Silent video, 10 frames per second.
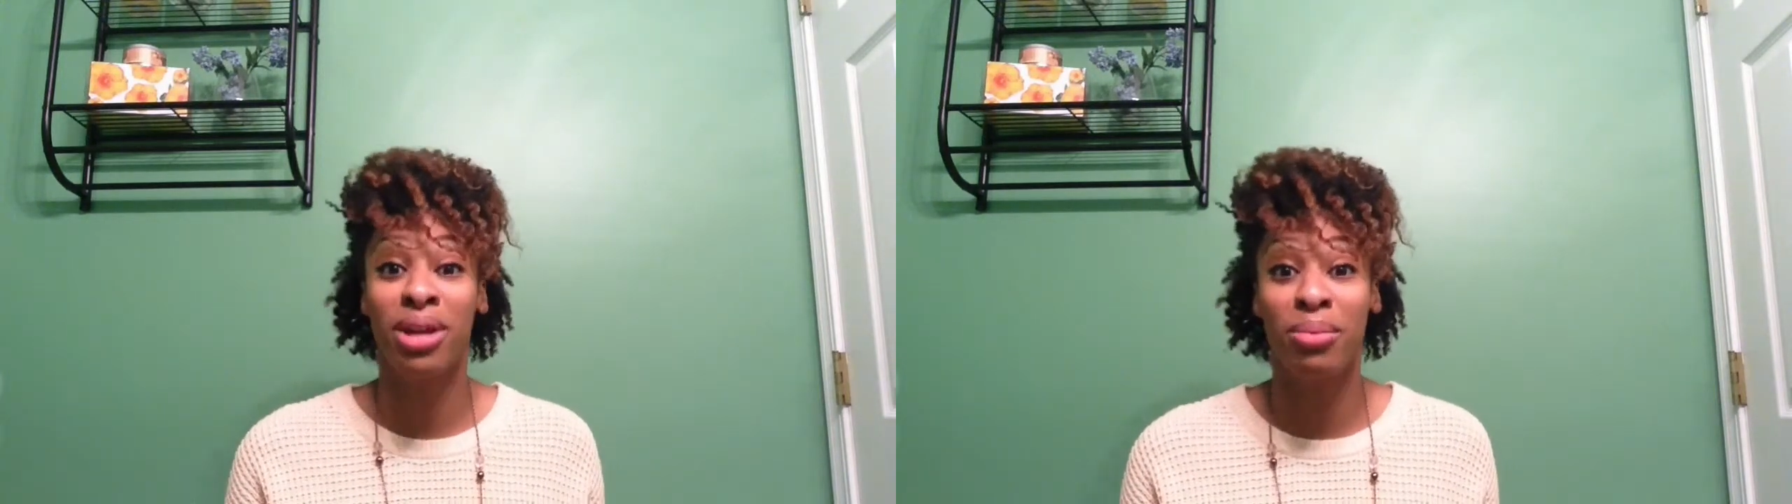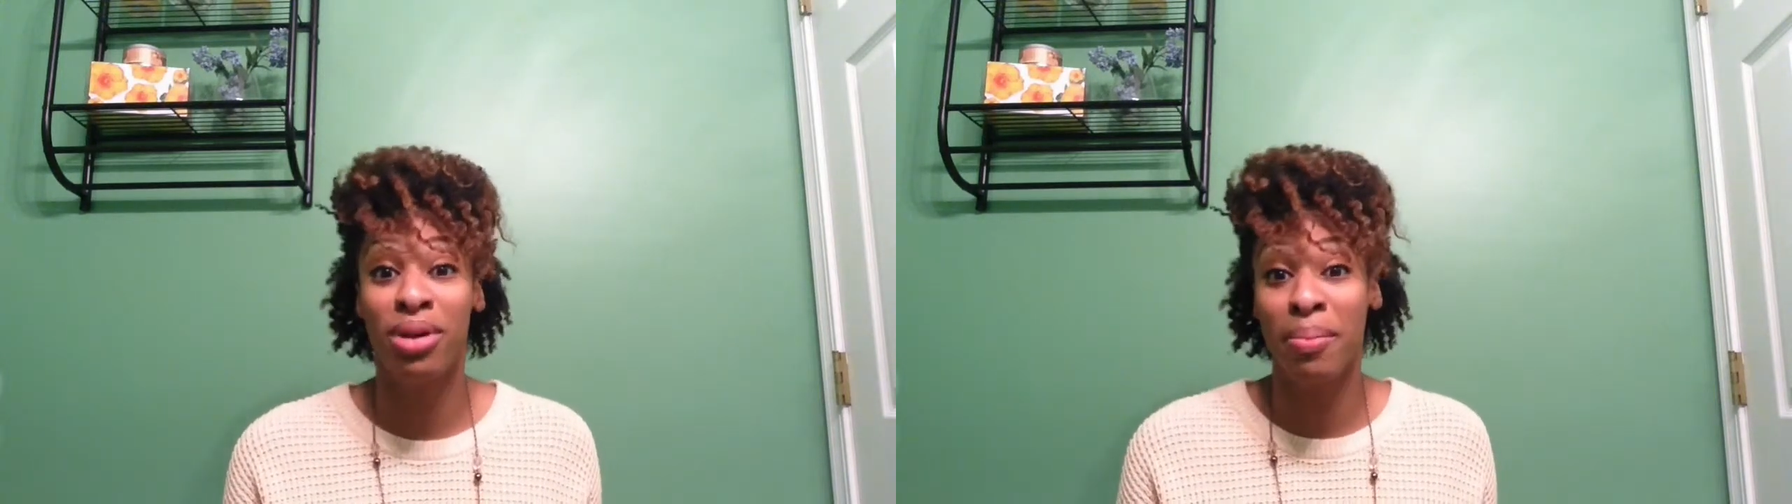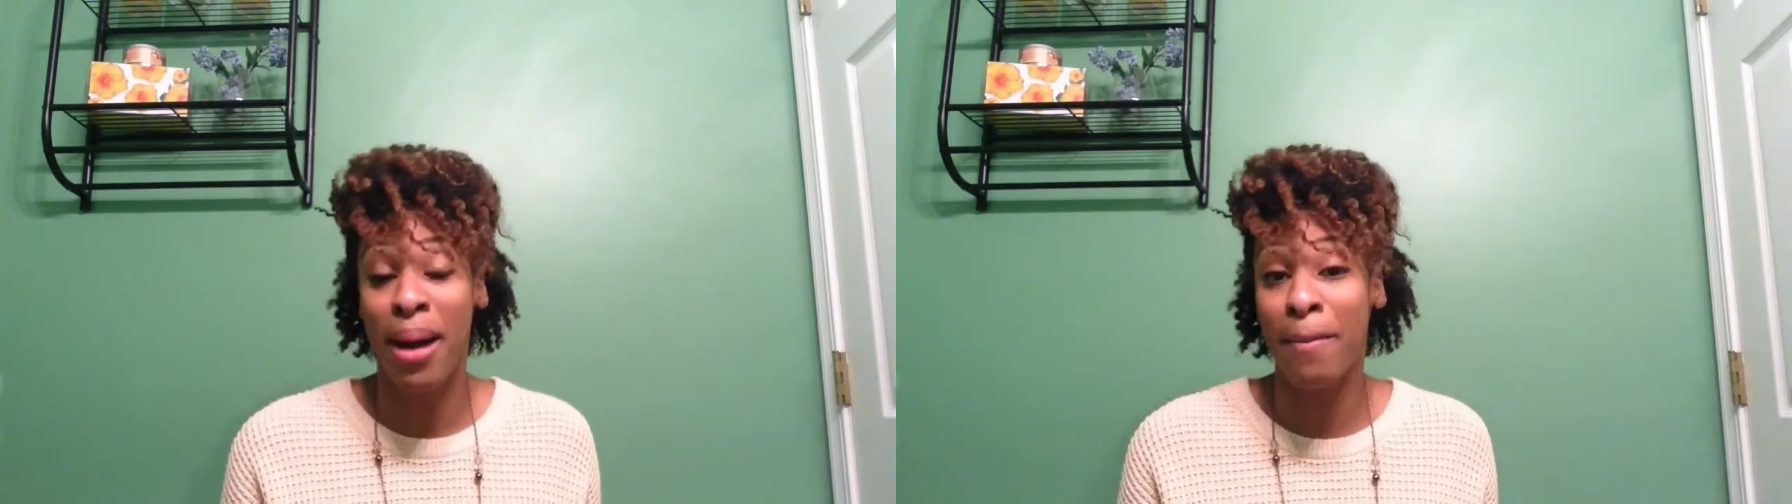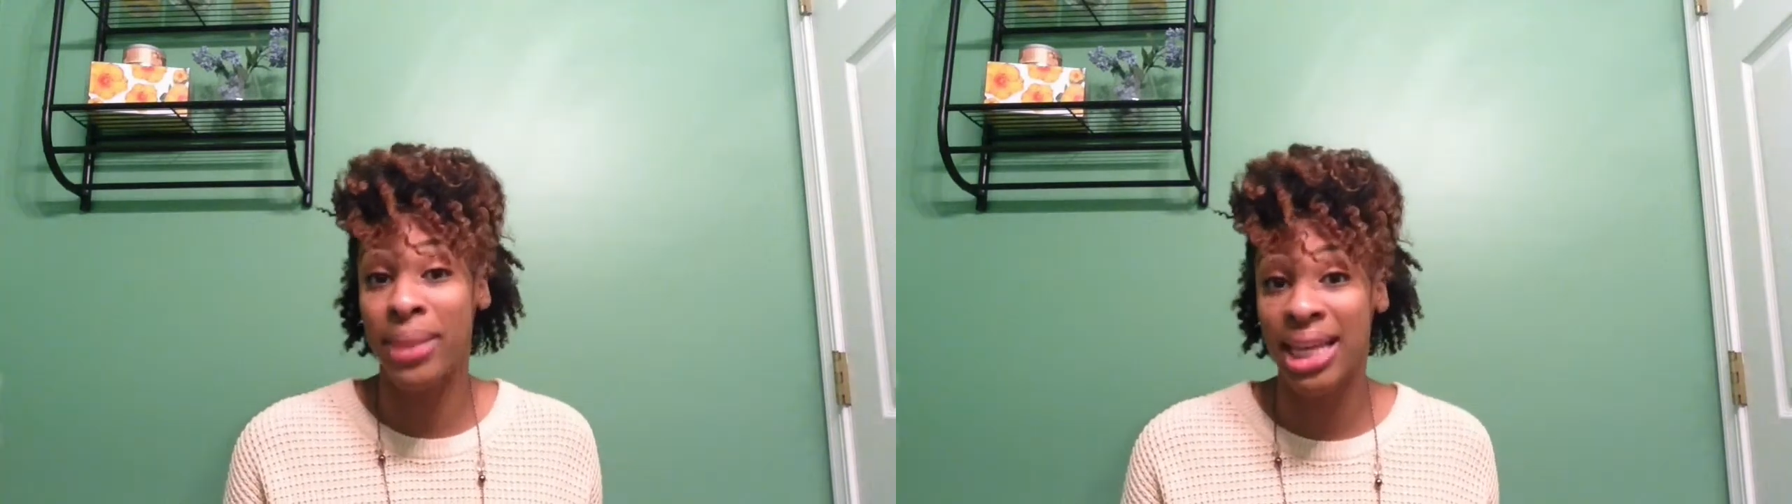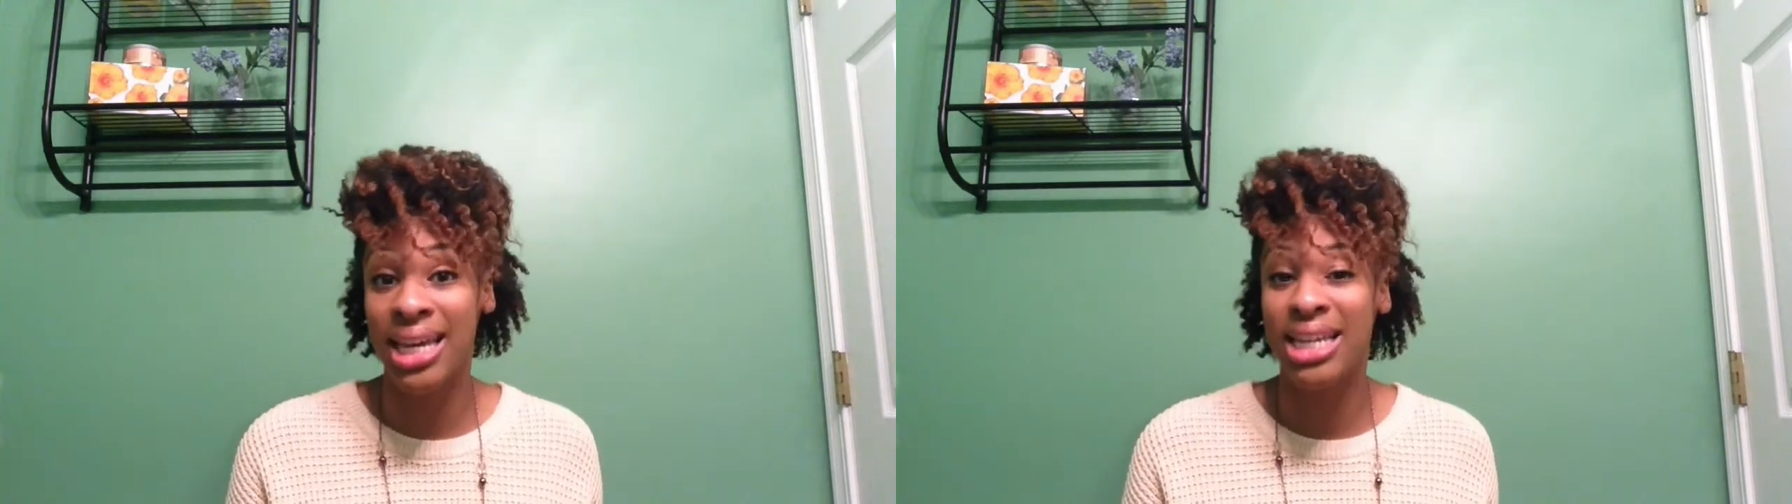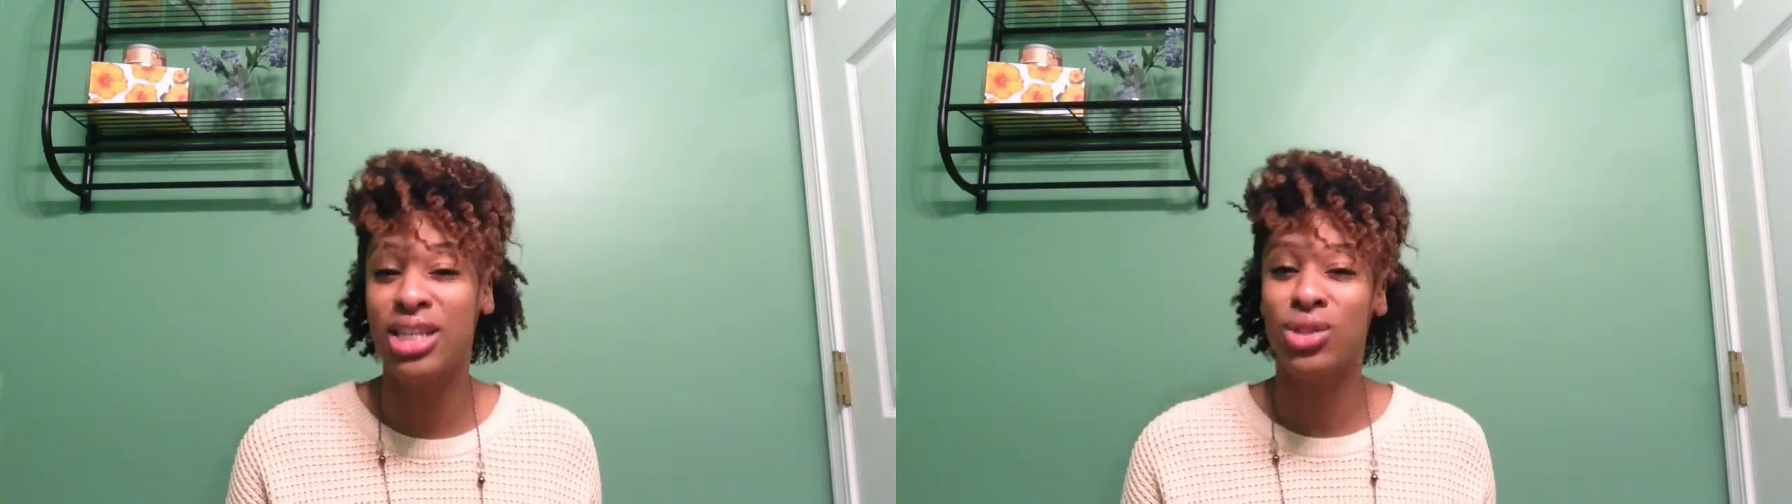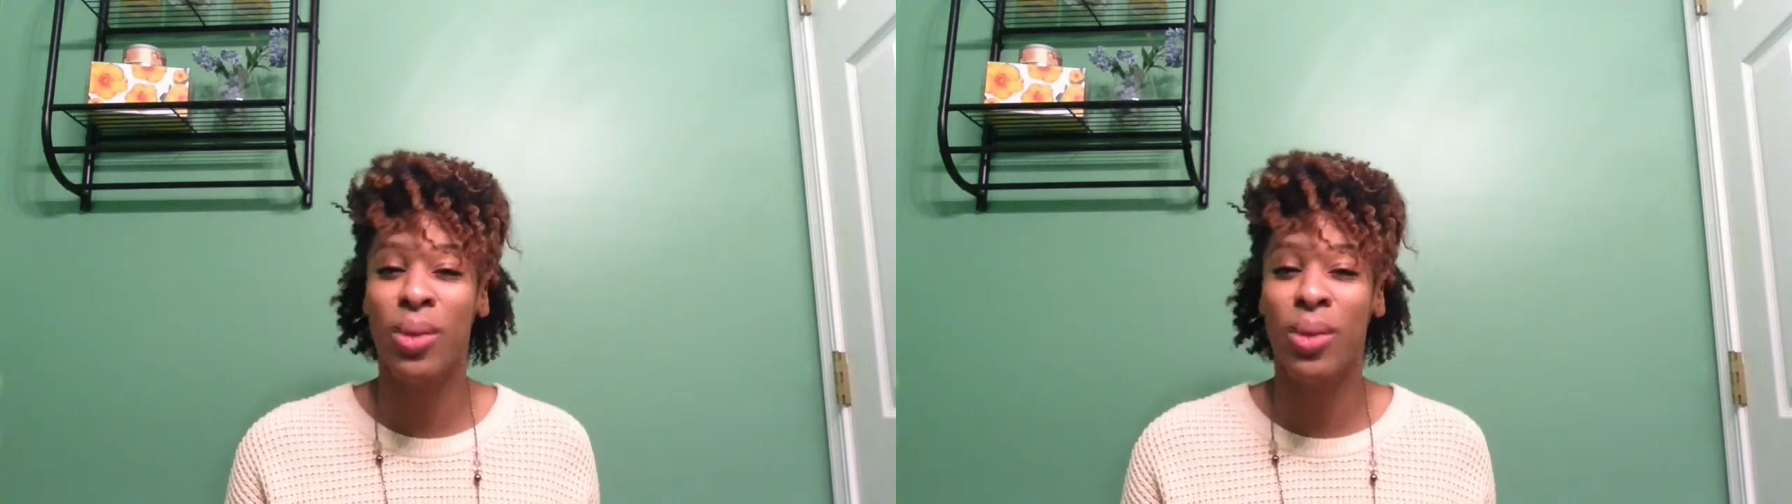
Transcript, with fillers: going to put my blood,